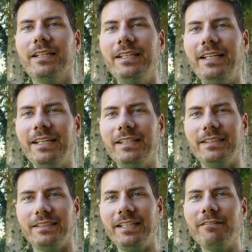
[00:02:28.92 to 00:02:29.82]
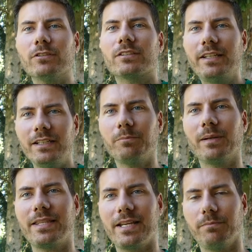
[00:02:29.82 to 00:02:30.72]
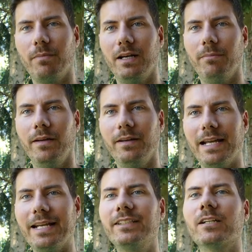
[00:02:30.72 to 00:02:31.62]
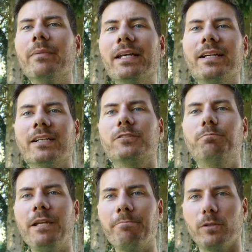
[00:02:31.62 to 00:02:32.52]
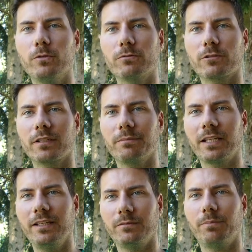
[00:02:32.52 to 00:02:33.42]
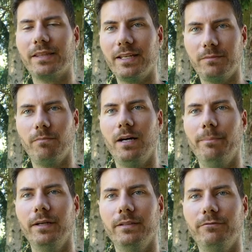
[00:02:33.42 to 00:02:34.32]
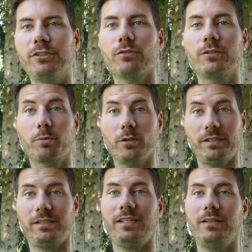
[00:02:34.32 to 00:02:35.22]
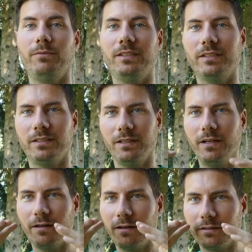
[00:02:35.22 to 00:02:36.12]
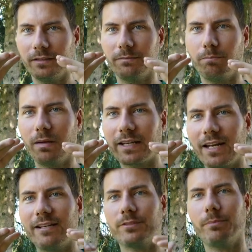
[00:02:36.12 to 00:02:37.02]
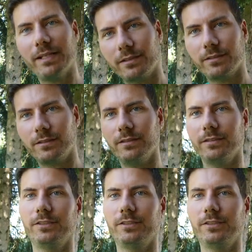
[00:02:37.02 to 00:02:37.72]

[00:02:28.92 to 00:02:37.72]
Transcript: He was killed by that mob. And there are many other people who were killed by that mob, which was protesting with the Black Lives Matter